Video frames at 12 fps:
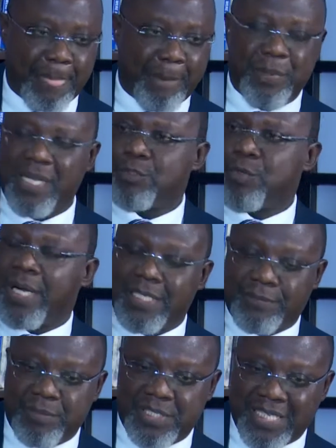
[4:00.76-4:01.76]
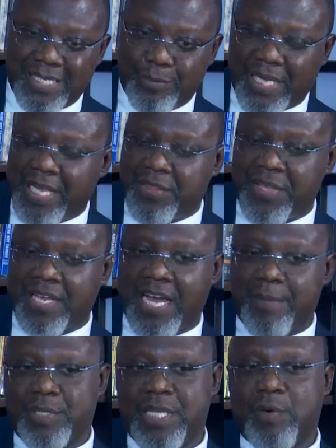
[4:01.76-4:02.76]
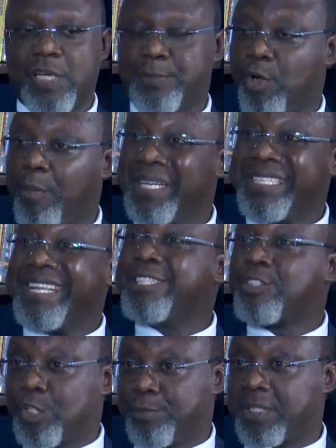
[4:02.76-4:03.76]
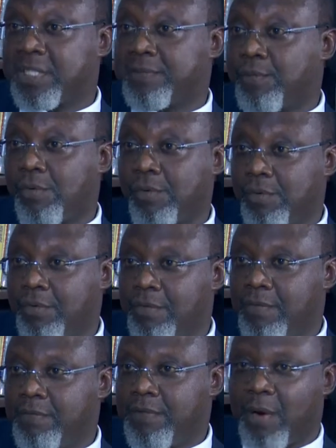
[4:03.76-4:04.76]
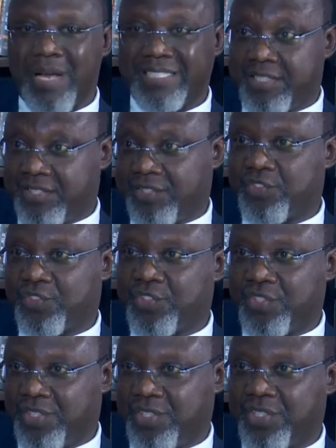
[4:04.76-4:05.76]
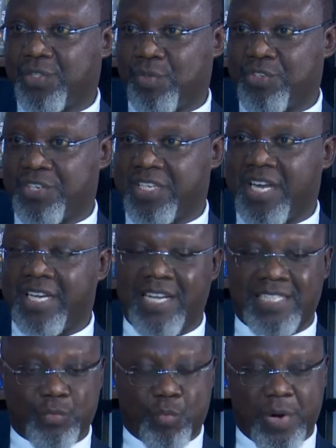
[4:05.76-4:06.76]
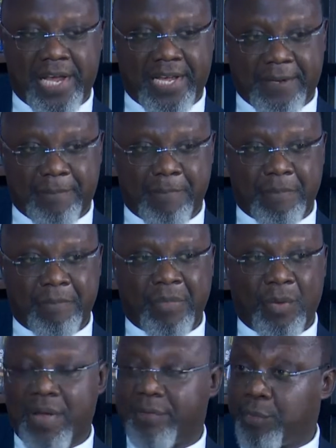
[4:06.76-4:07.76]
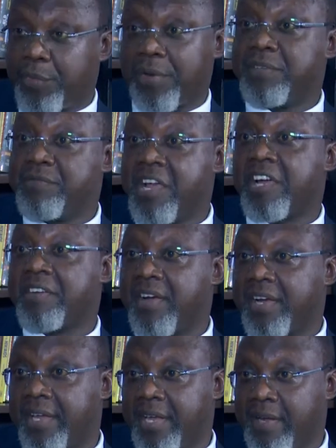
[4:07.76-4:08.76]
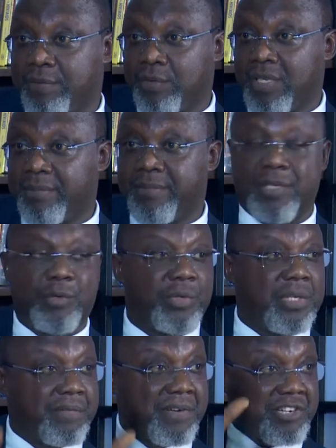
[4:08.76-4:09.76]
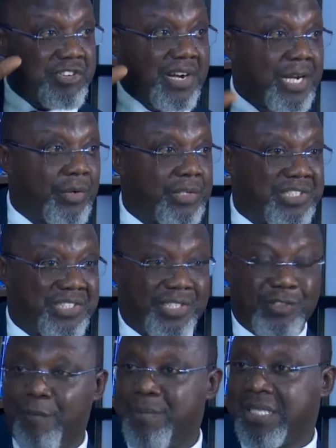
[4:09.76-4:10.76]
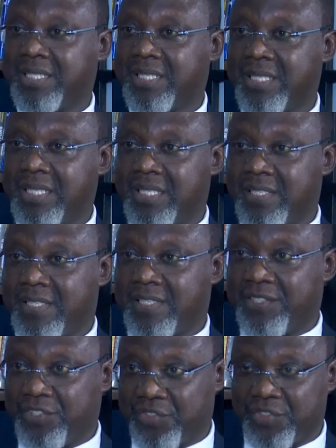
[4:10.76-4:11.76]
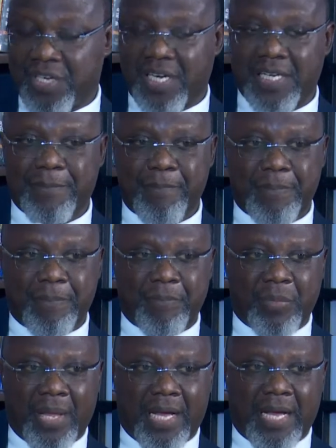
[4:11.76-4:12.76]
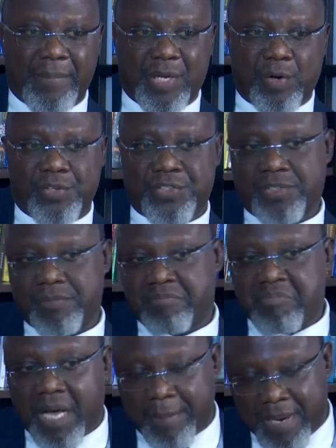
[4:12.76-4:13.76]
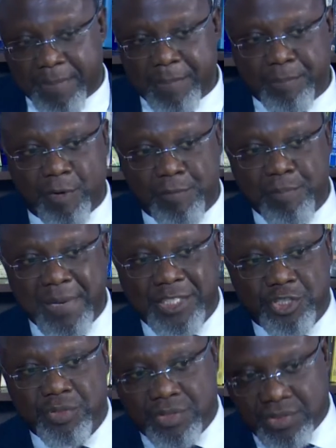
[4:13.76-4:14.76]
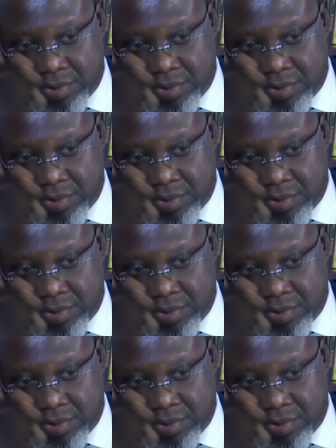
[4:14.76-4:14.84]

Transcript: But let's look at it from this angle. I think Amotekun has become a dangerous metaphor for our existence in this country. And that is where we have to tread very, very carefully, be you the federal or the state government and this and that. Because I'm happy Prof mentioned,